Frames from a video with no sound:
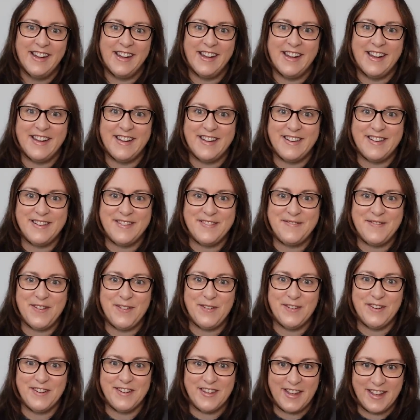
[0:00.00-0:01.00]
I
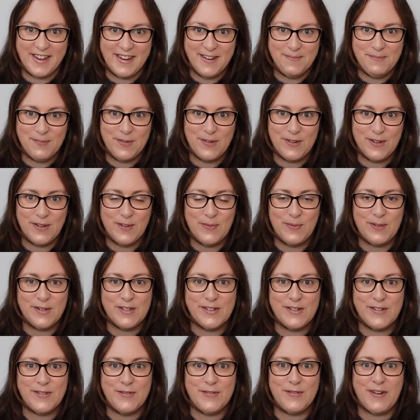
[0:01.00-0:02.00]
wanted their input on what
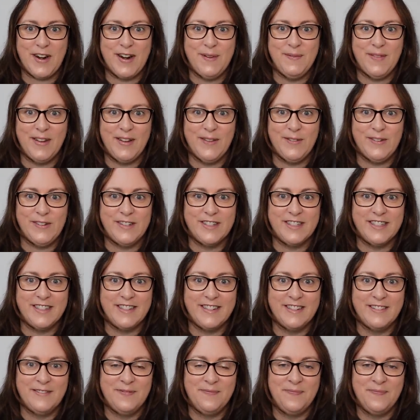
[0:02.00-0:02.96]
sort of frame they wanted.